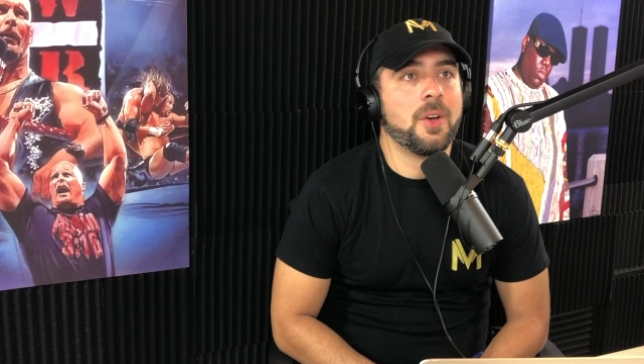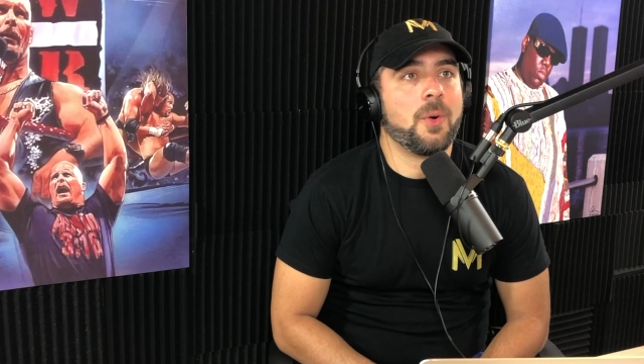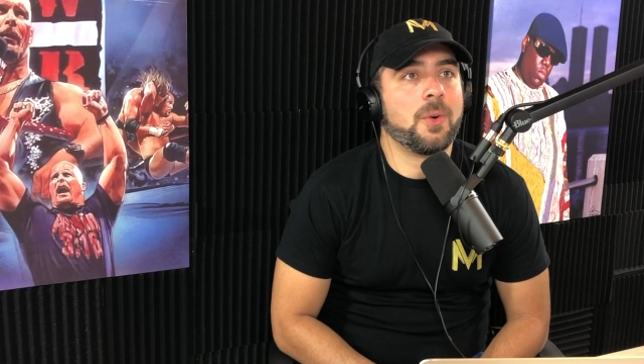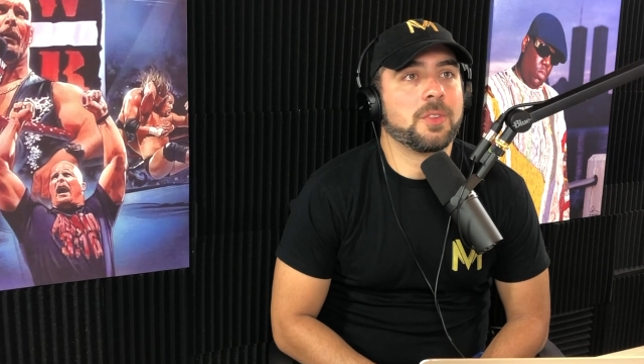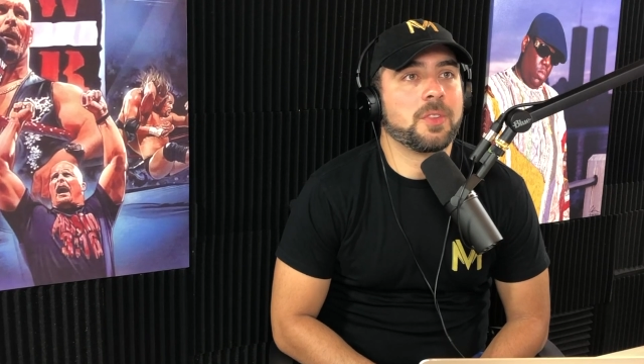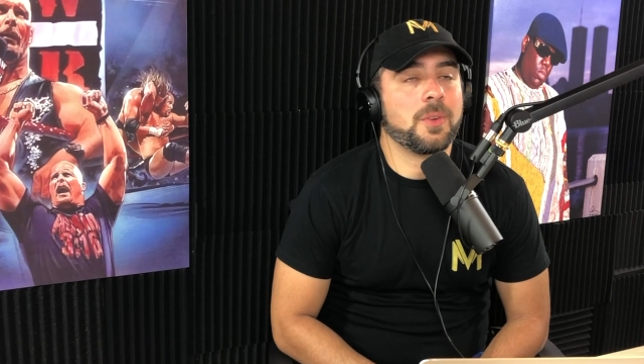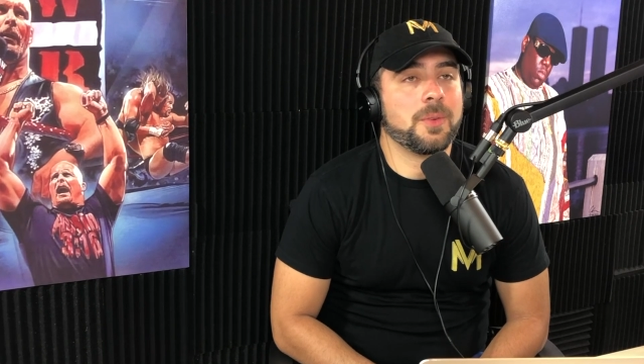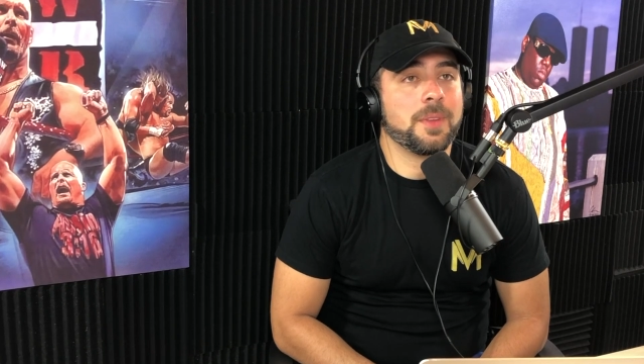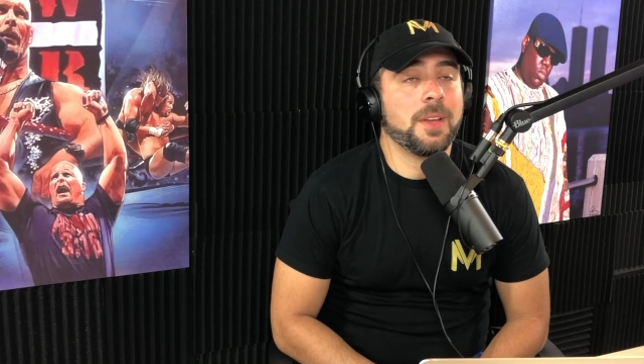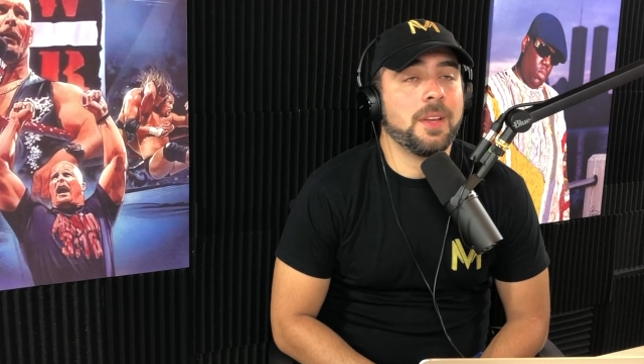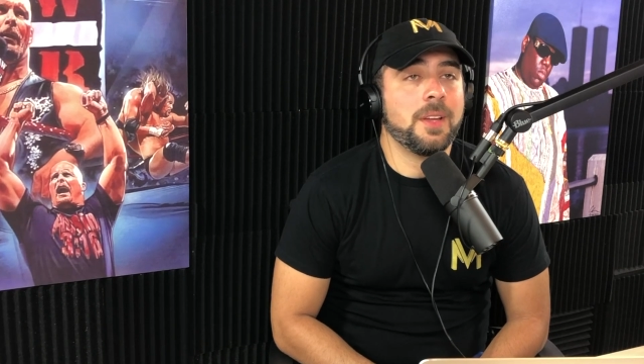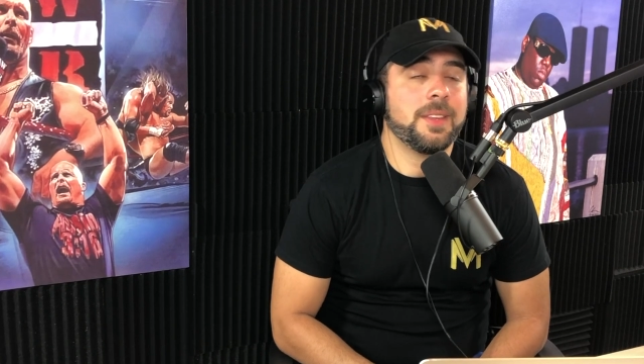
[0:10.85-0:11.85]
Also,
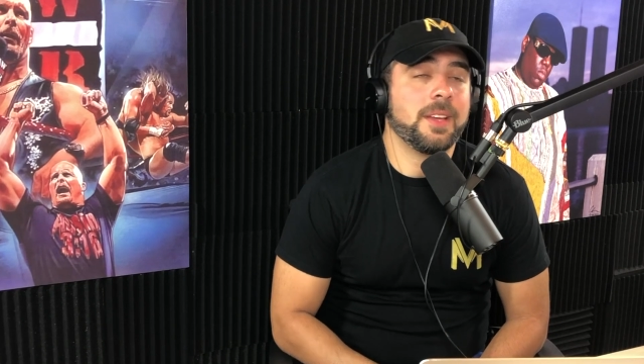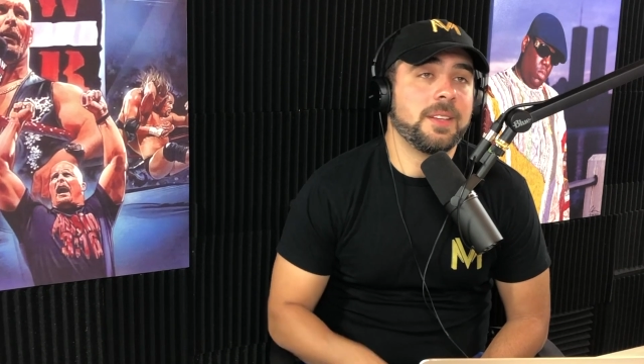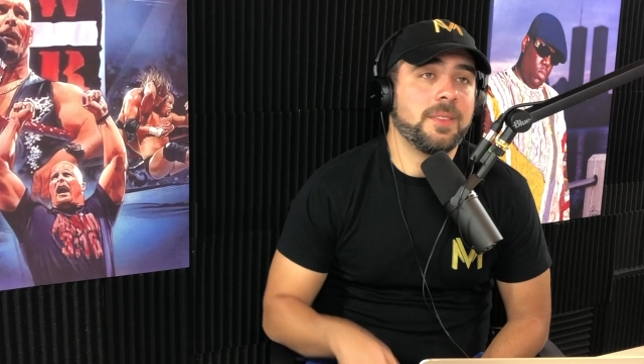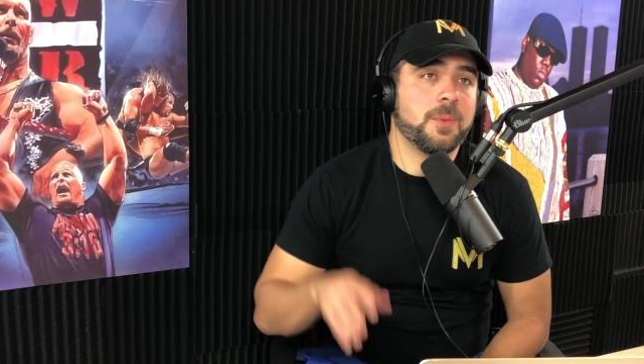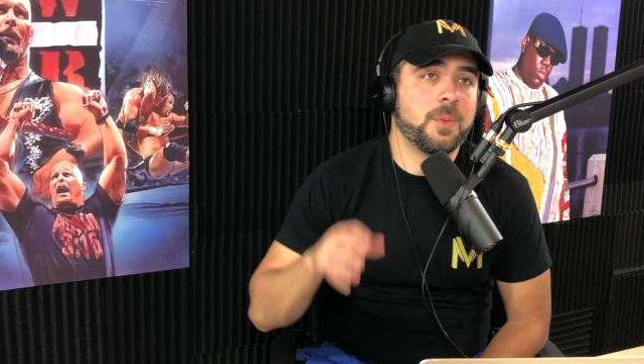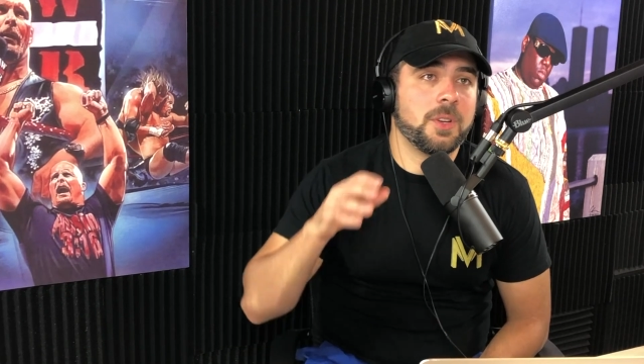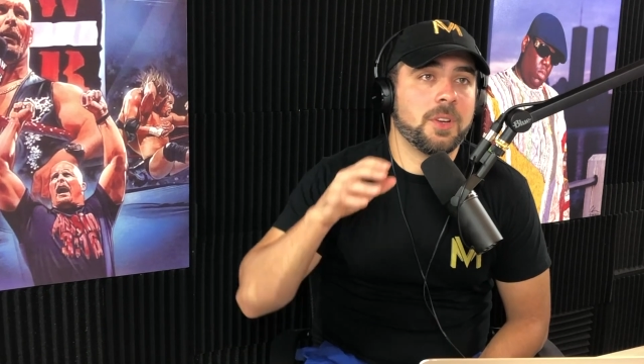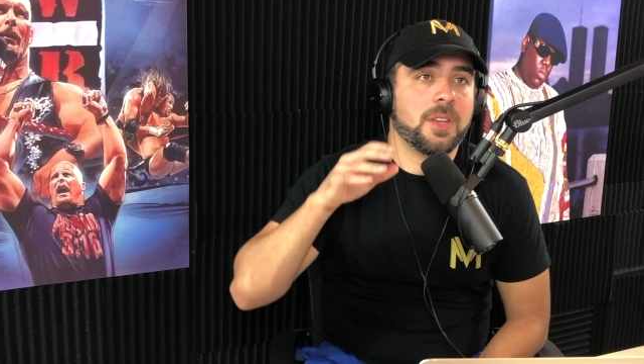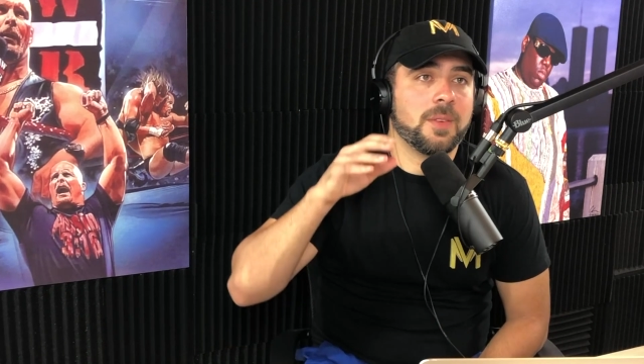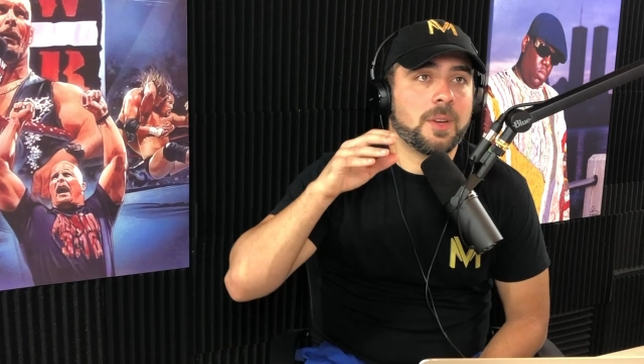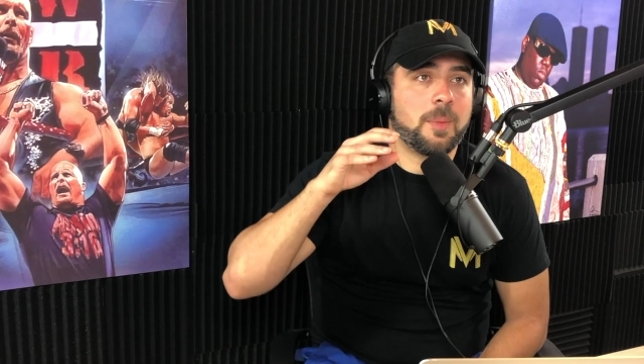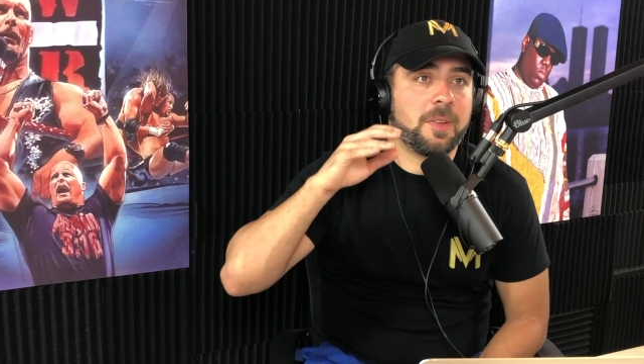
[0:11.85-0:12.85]
not even what you're
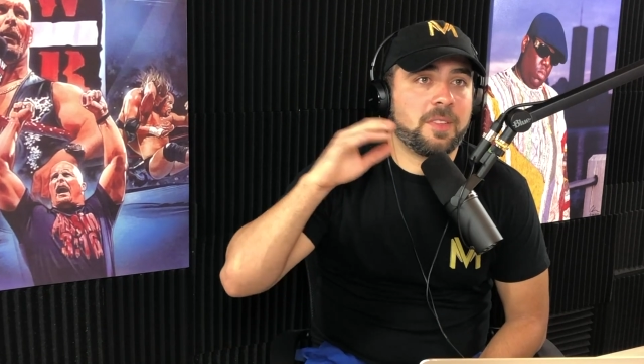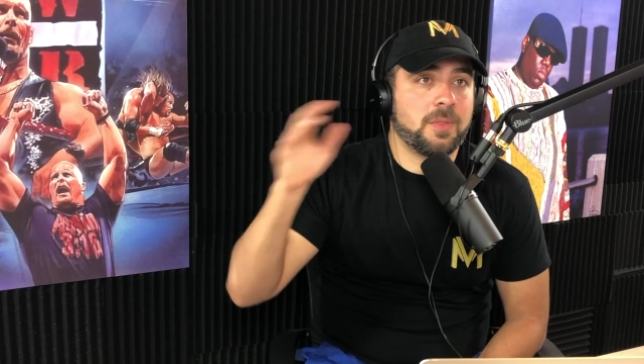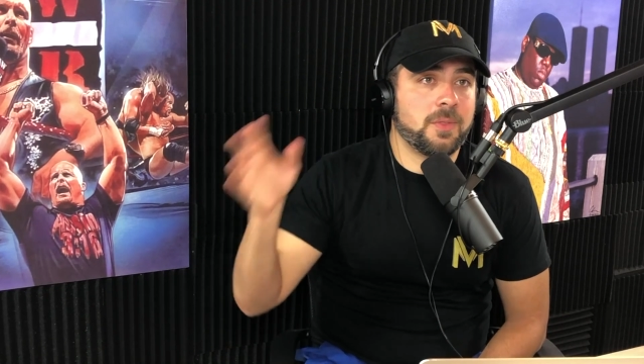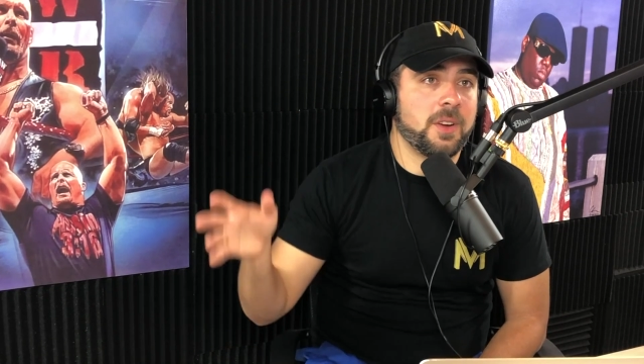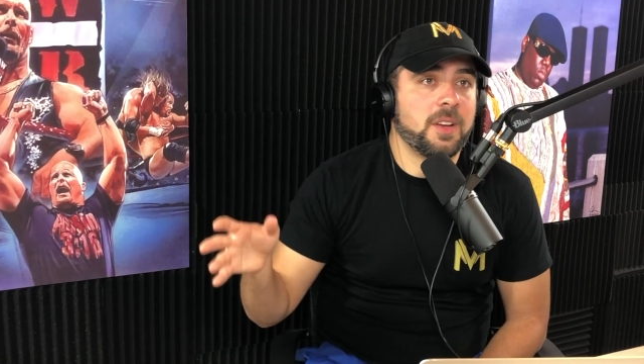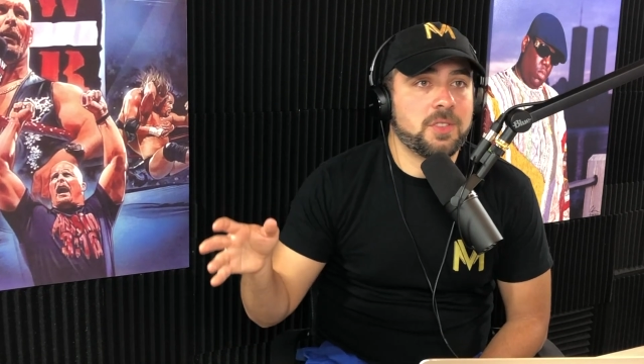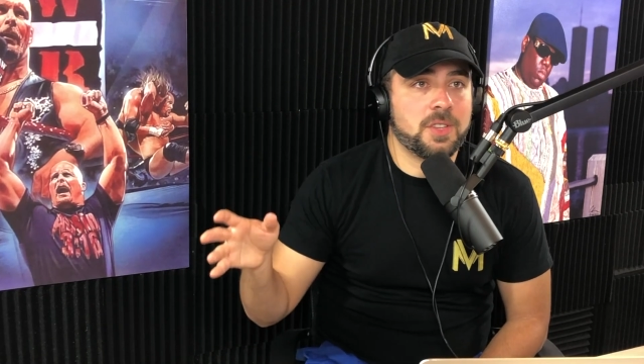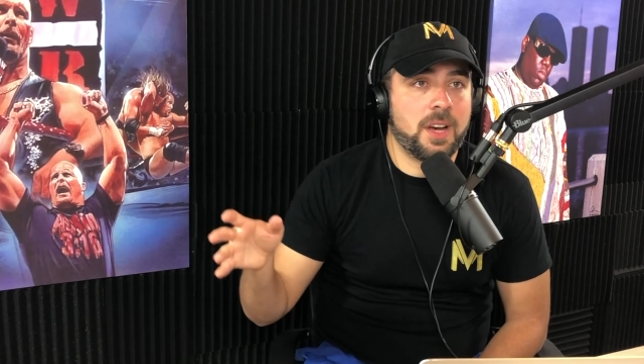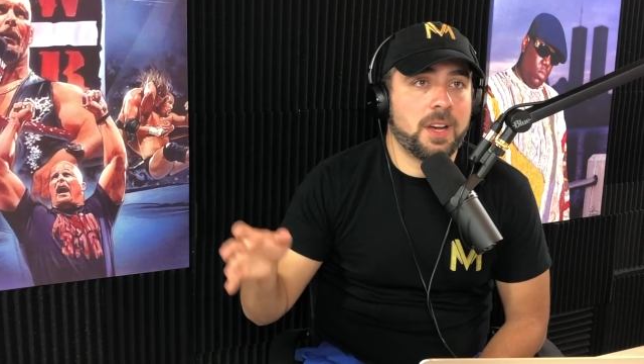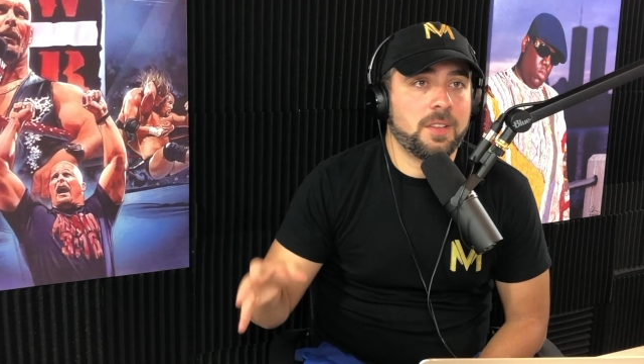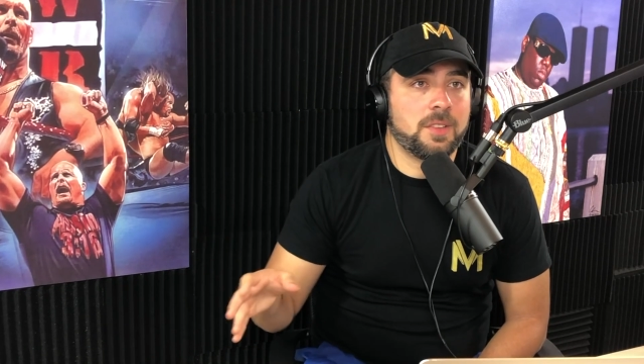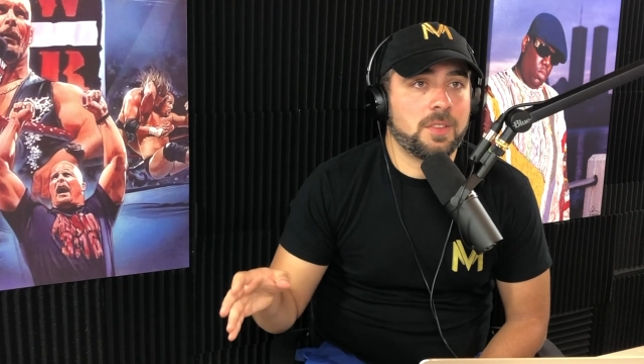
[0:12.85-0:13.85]
giving up as a
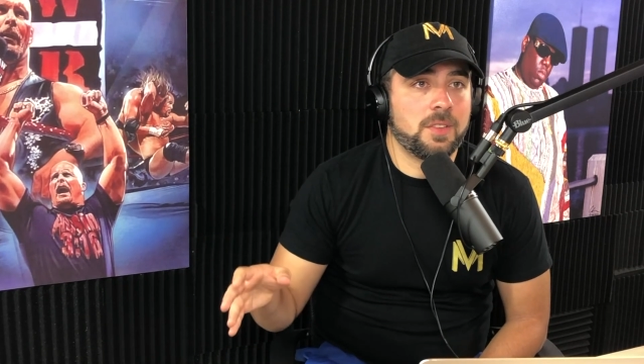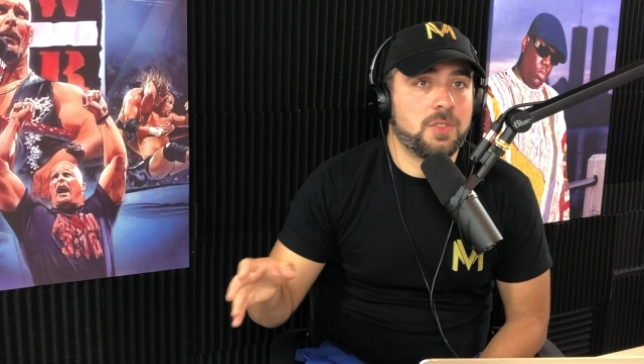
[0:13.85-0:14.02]
franchise,